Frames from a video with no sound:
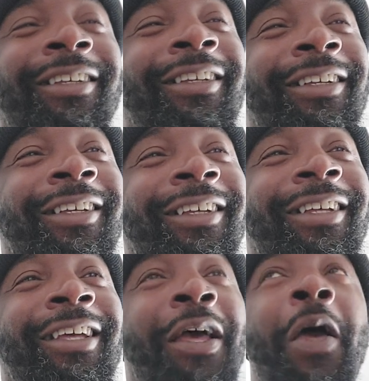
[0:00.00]
the
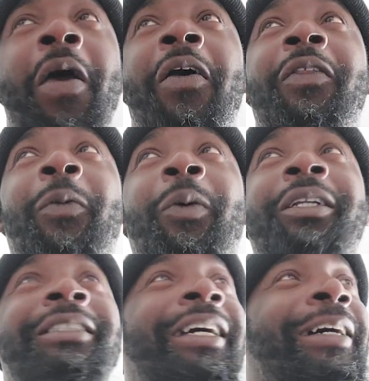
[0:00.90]

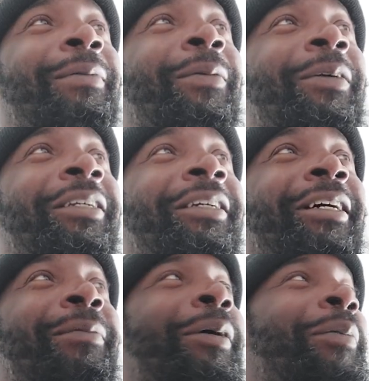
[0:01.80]
one time I want to
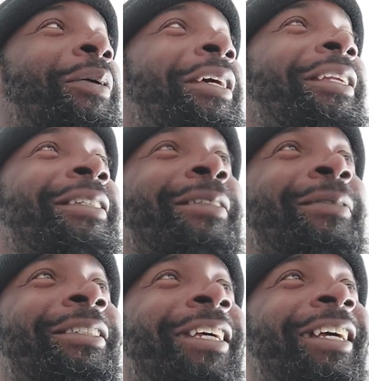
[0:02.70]
come up here, this is
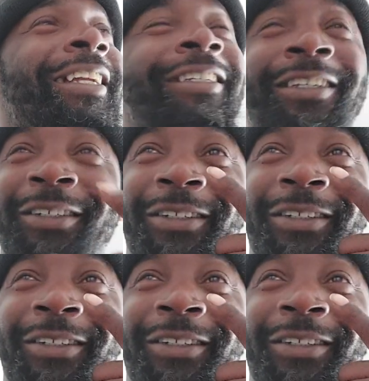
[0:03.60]
what y'all do.